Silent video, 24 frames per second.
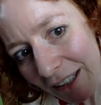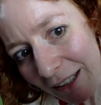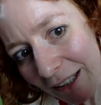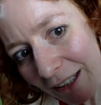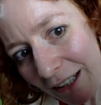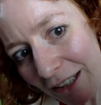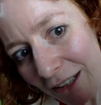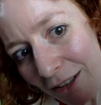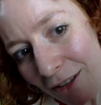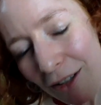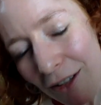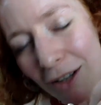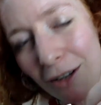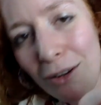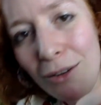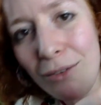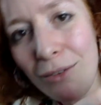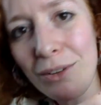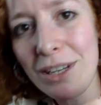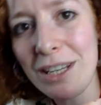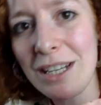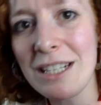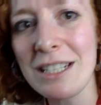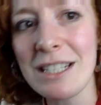I don't know if
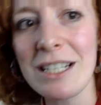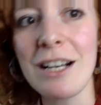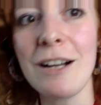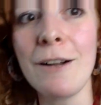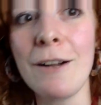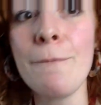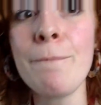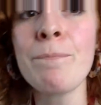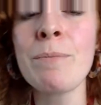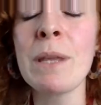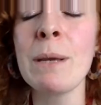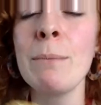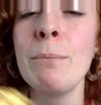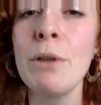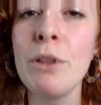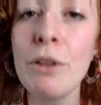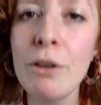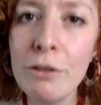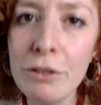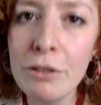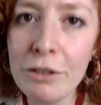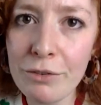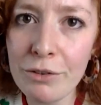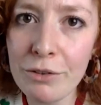you can tell, but
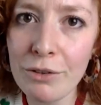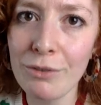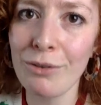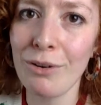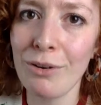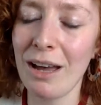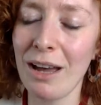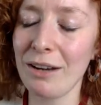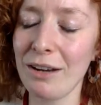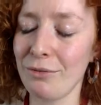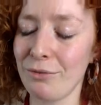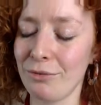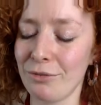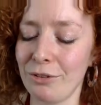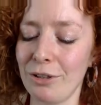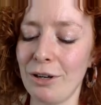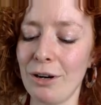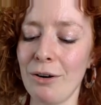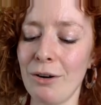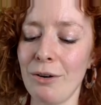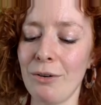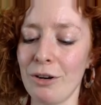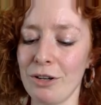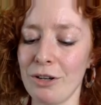those of you who've had a
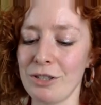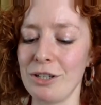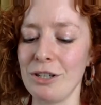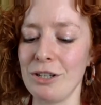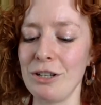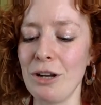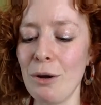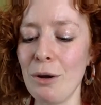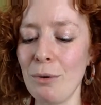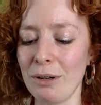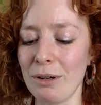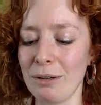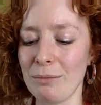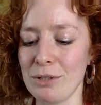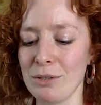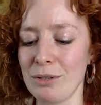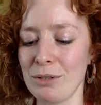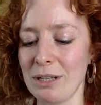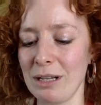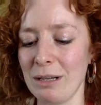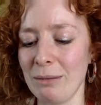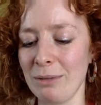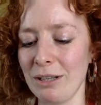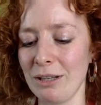Ferrero Rocher know what I'm
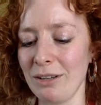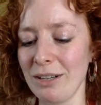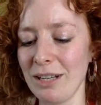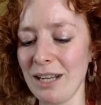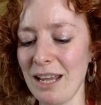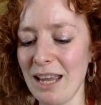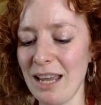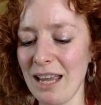talking about.